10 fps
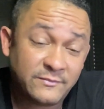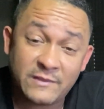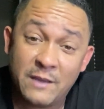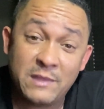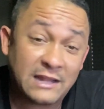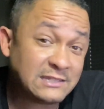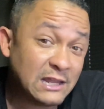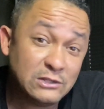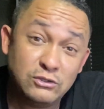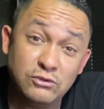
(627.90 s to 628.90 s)
I'm not
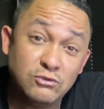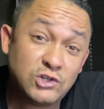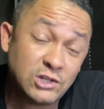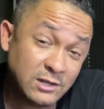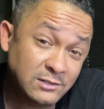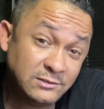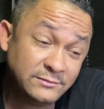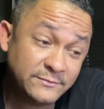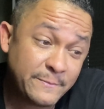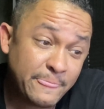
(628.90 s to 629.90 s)
telling you shouldn't.
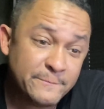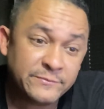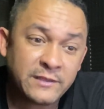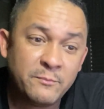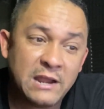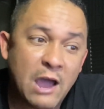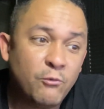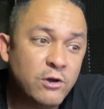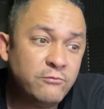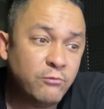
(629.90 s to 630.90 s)
But I
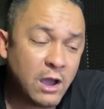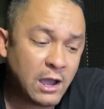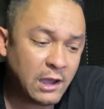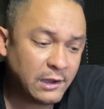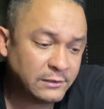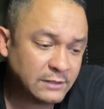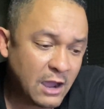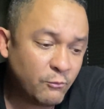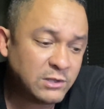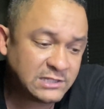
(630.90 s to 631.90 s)

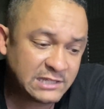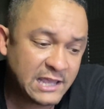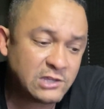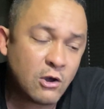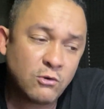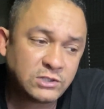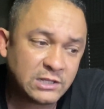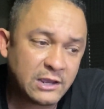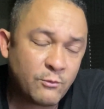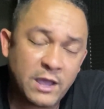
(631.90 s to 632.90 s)
would say go to
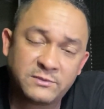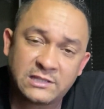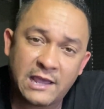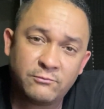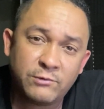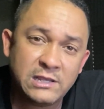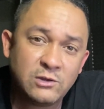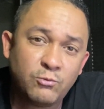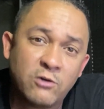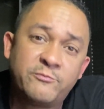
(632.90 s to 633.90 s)
their website and read
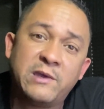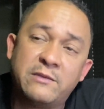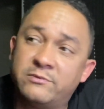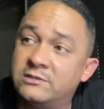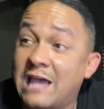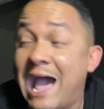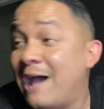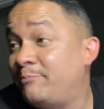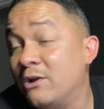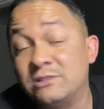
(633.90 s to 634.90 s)
the Wolf Papers.
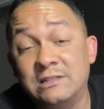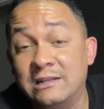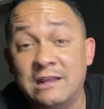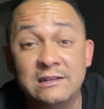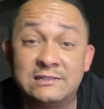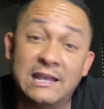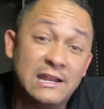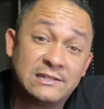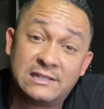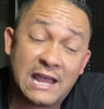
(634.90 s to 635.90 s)
I personally didn't
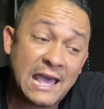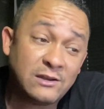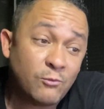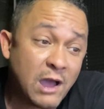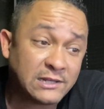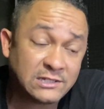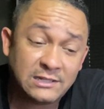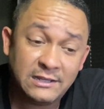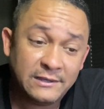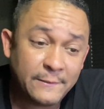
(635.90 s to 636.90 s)
understand this shit. I had to watch
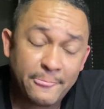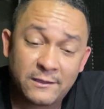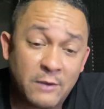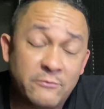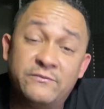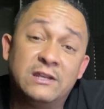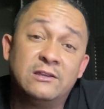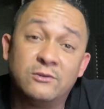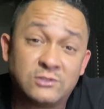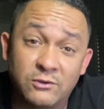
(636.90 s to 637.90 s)
a couple
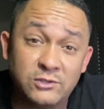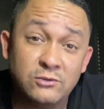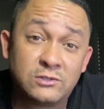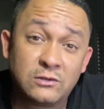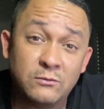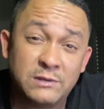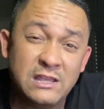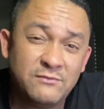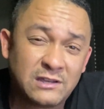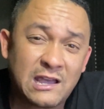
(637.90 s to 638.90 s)
videos on YouTube to
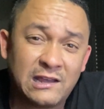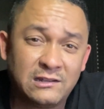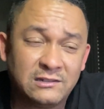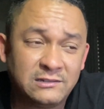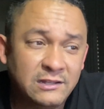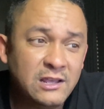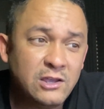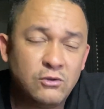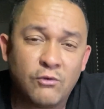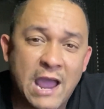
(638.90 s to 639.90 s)
even kind of
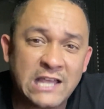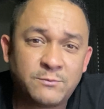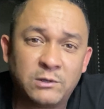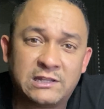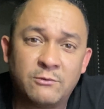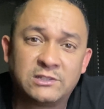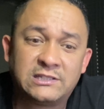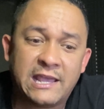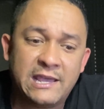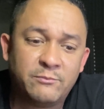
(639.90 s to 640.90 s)
grasp what they were
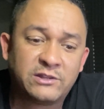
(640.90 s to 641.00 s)
saying.